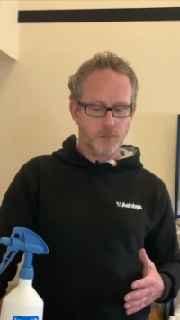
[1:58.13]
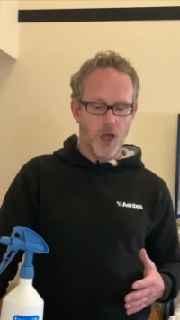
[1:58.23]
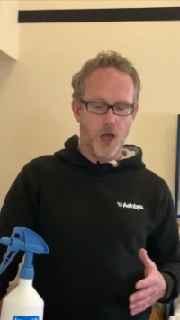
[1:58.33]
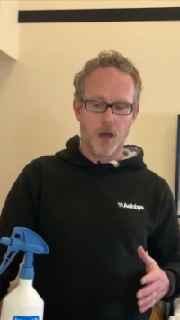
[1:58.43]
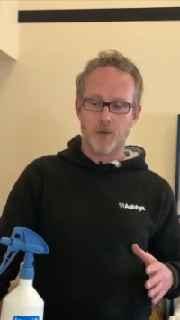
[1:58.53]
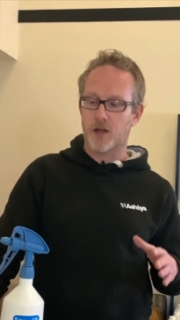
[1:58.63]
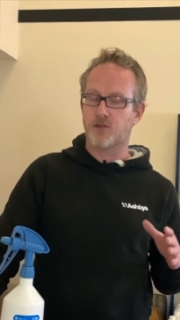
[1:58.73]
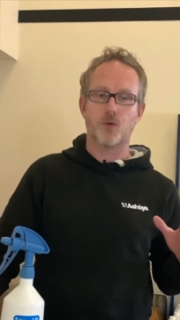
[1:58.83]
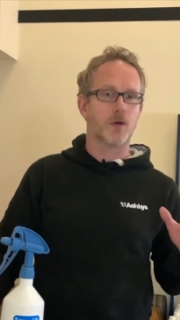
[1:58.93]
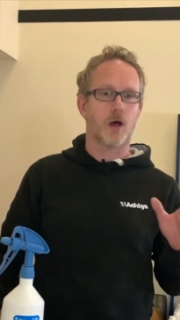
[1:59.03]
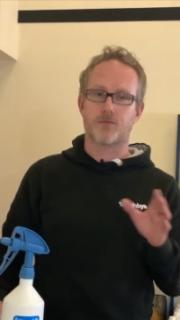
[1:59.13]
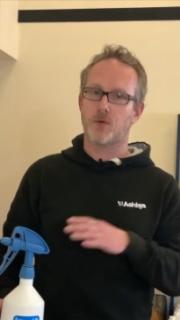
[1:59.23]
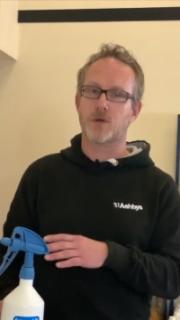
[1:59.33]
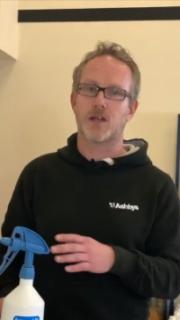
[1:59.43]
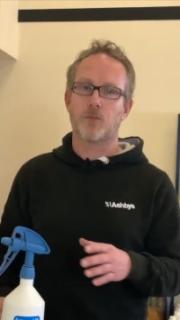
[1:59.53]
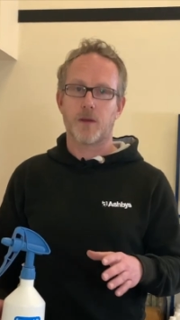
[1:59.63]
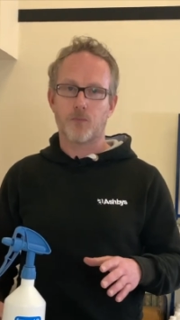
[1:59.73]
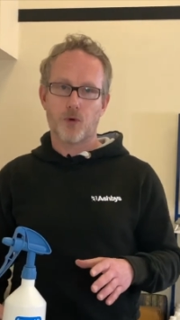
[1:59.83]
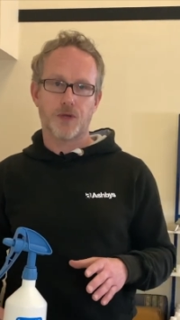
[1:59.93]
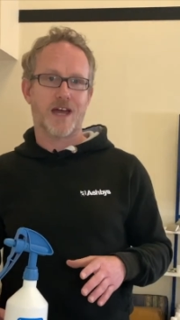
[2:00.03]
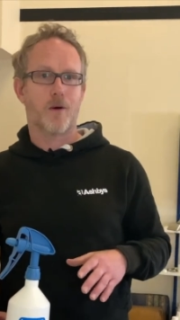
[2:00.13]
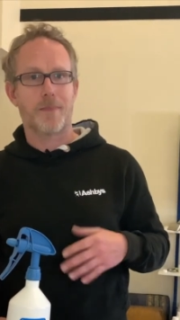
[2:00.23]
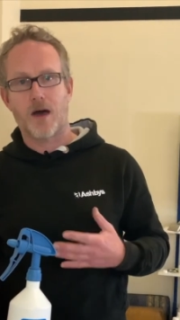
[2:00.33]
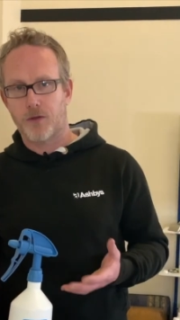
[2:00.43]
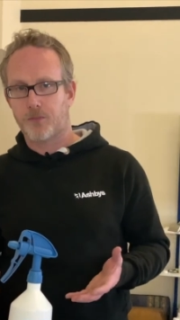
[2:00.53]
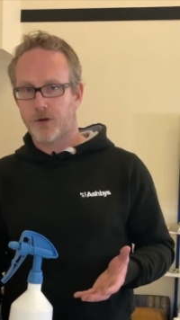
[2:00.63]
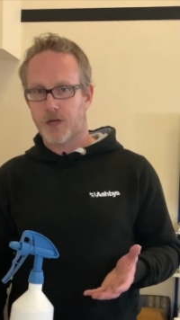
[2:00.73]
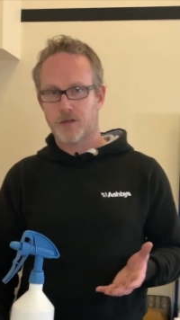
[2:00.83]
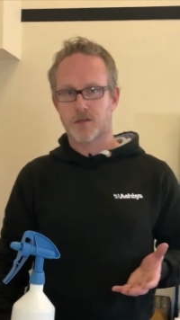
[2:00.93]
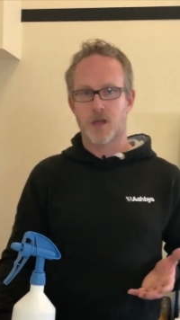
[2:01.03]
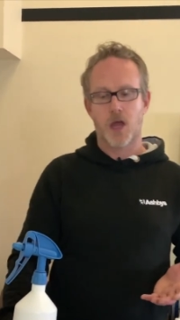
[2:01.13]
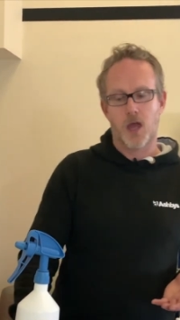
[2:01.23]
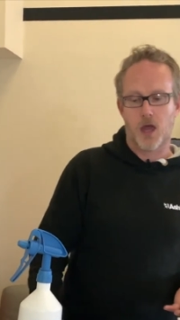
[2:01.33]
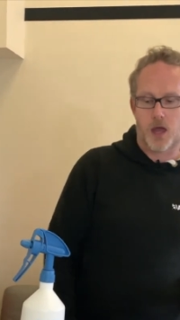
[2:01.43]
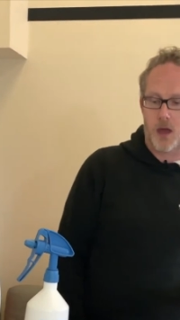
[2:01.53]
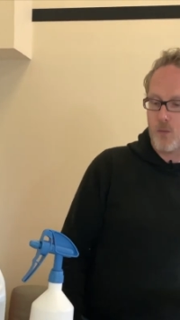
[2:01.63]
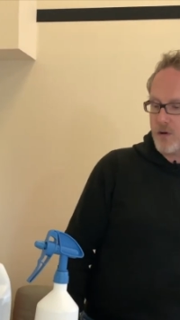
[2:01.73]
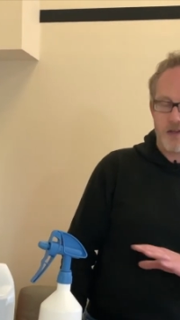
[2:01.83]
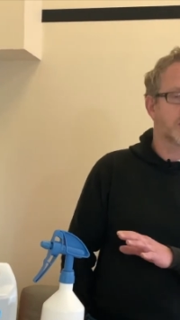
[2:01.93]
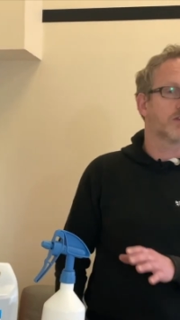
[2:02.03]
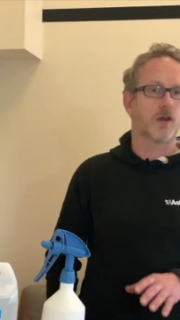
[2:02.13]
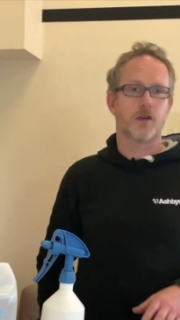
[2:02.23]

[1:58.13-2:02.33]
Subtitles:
I'll talk a little bit more now about the product. We're actually doing a